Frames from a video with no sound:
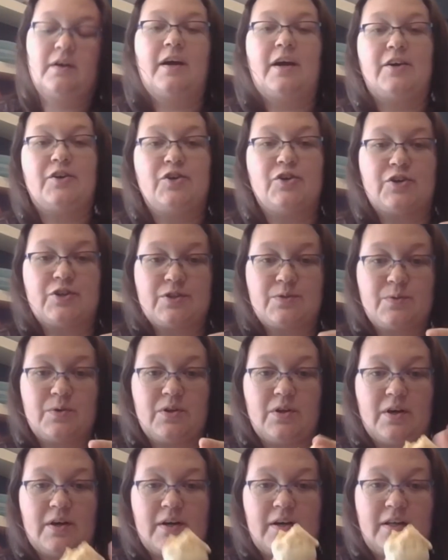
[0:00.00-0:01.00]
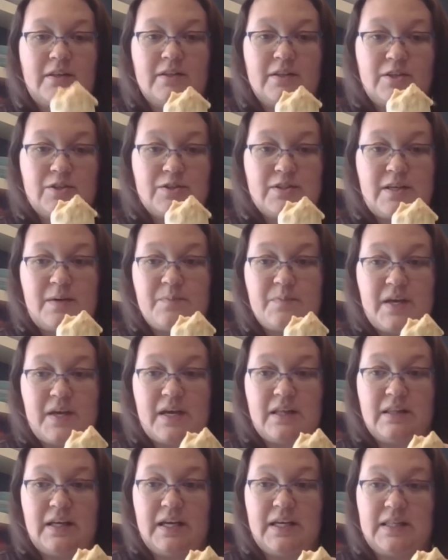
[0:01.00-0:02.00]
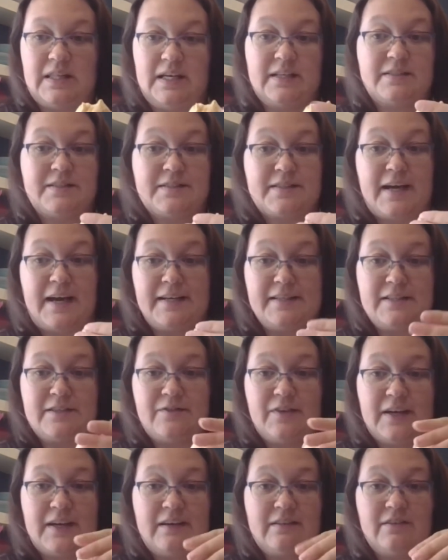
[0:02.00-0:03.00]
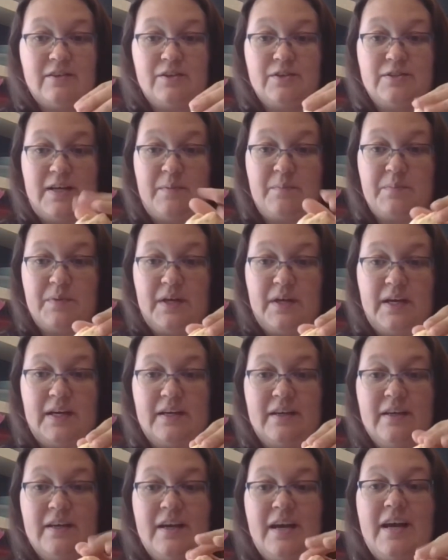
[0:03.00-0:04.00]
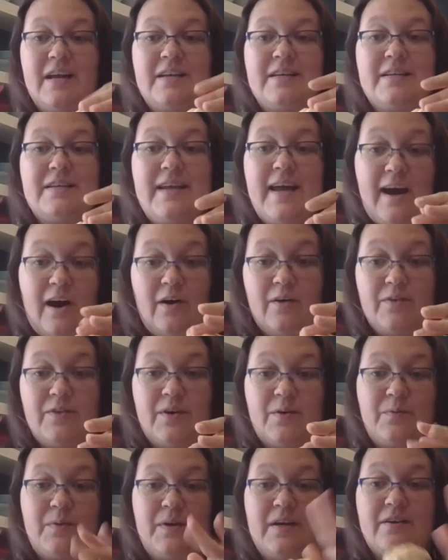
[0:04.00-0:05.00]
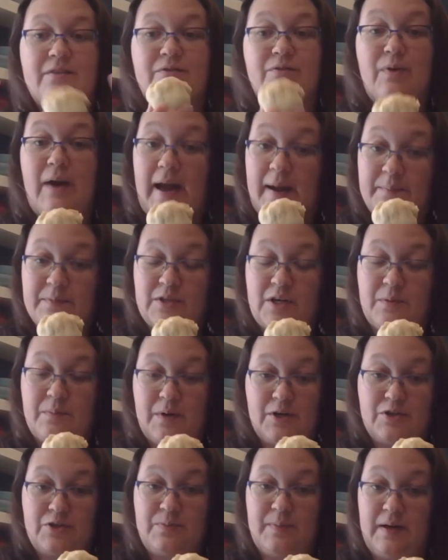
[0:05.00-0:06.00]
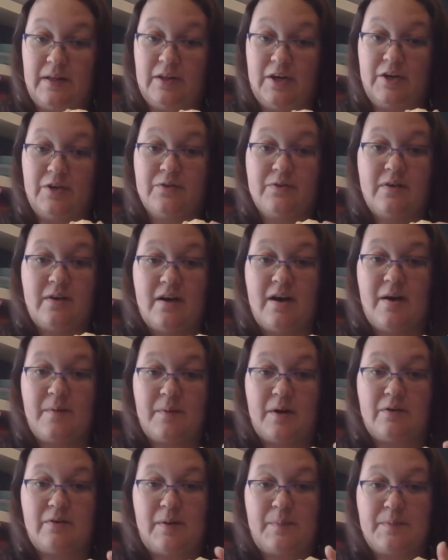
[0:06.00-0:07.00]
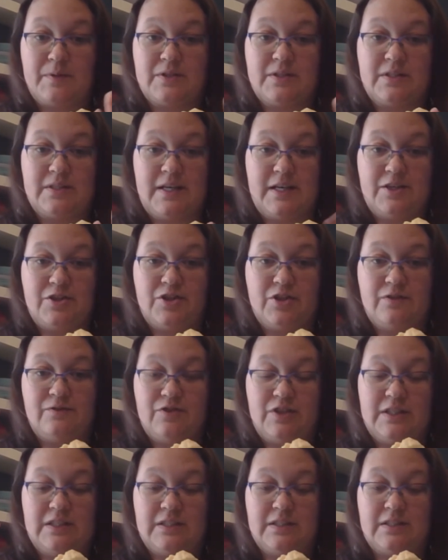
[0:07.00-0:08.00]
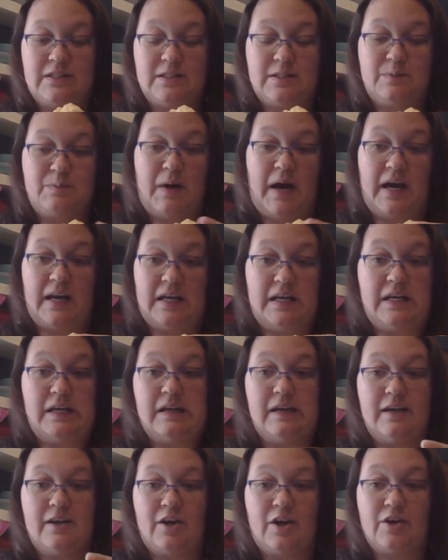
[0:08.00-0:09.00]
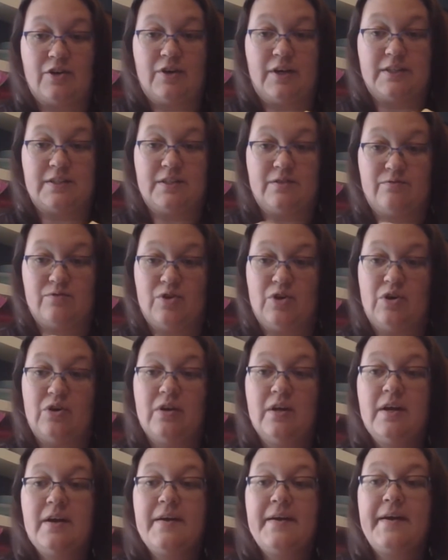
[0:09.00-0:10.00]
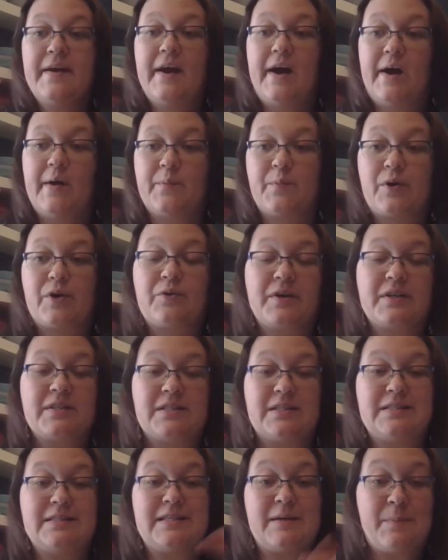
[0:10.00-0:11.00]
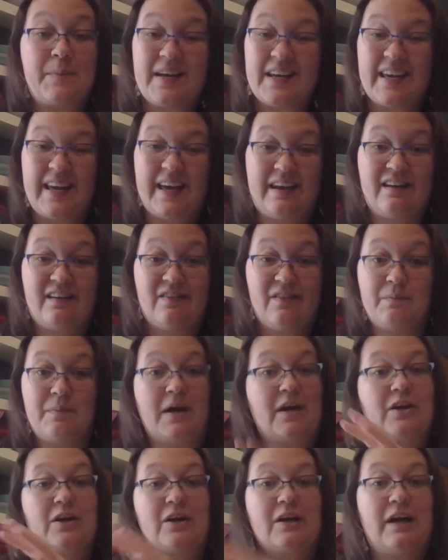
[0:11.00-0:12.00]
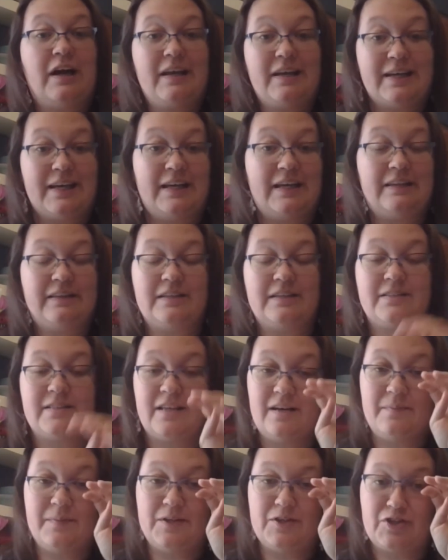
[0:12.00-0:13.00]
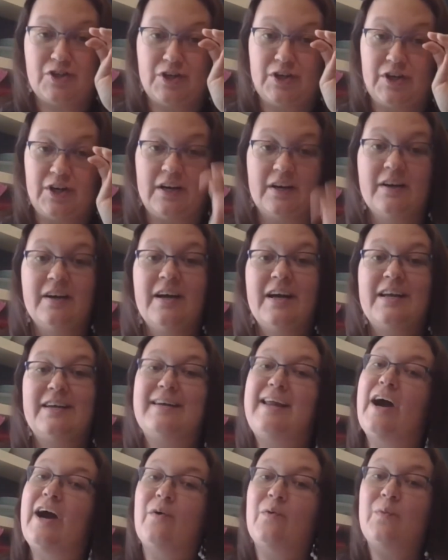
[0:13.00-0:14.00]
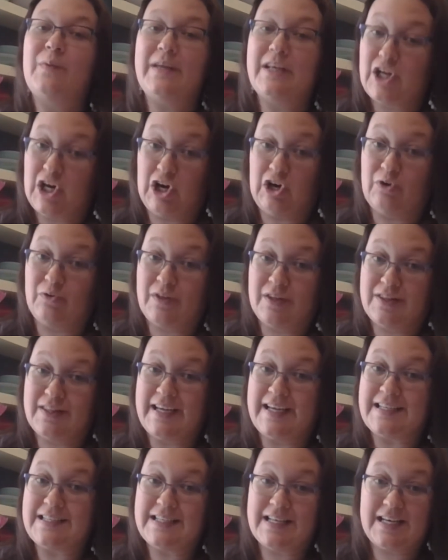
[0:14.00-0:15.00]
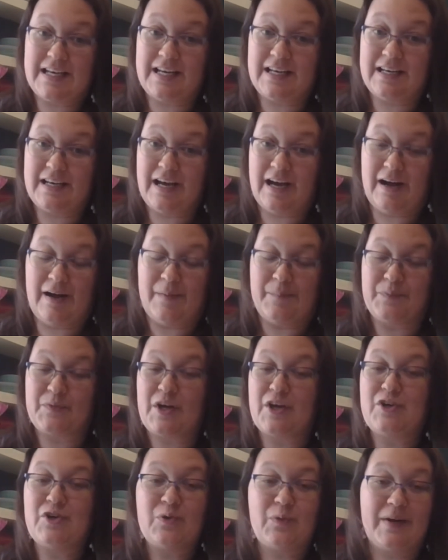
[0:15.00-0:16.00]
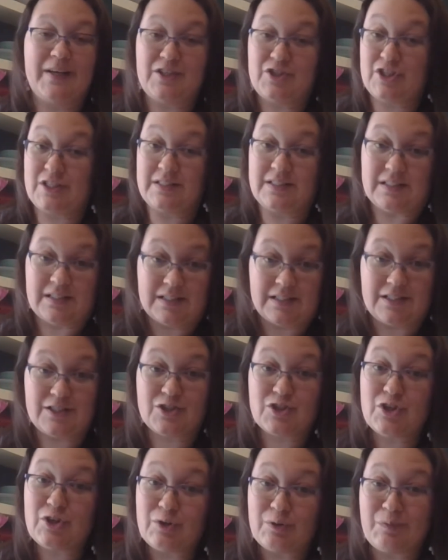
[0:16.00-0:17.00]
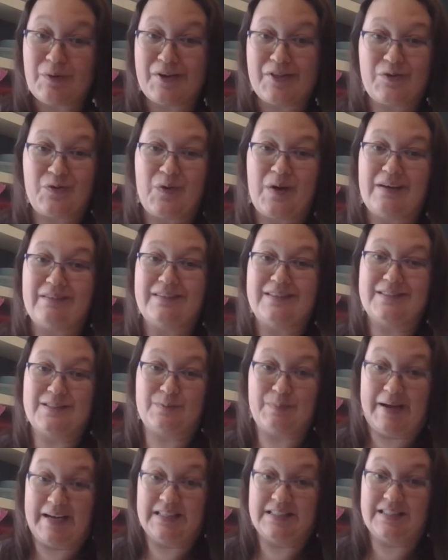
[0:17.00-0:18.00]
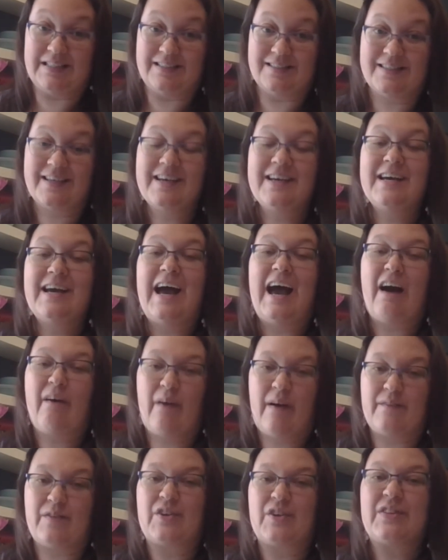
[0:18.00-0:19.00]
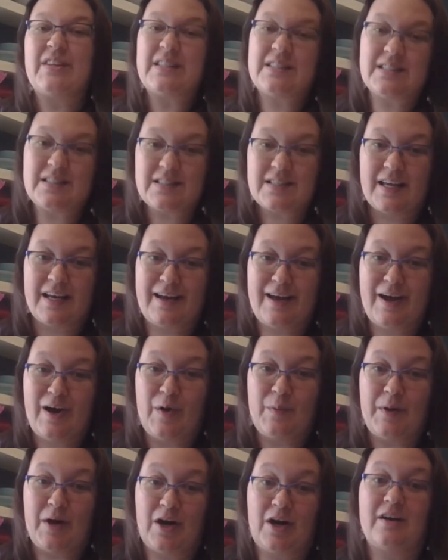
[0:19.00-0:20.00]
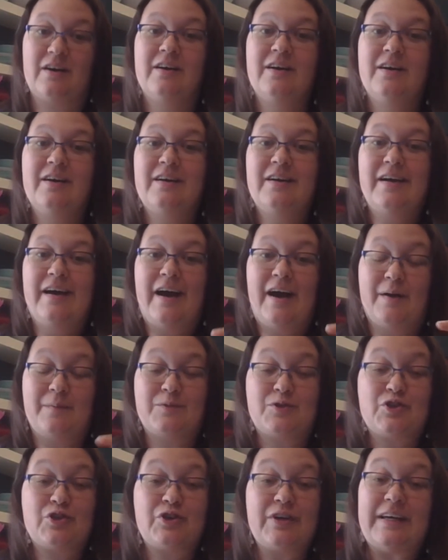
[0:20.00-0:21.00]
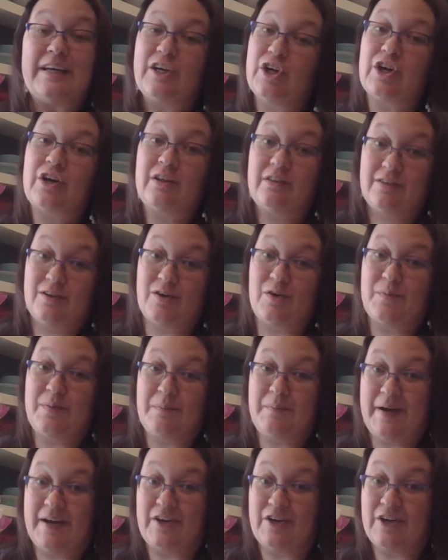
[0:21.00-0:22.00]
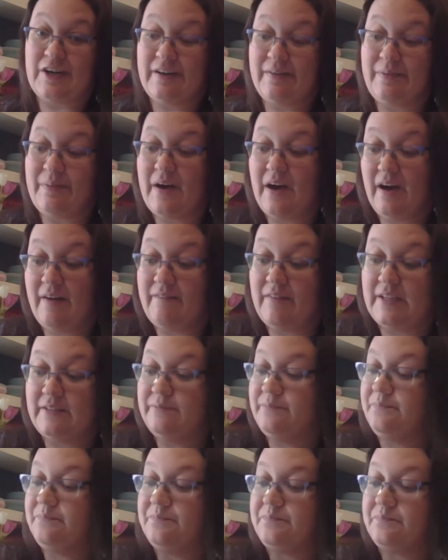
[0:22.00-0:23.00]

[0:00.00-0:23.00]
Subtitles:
And yours will look a little something like this, kind of like a little dumpling. Now that we have wrapped our marshmallow, our representation of Jesus's body, in our crescent roll, we're going to dip it again in the butter and again in the cinnamon sugar. Now, we know that they didn't anoint Jesus's tomb with oil and spices. However, this is going to help our treat cook a little bit better in the oven.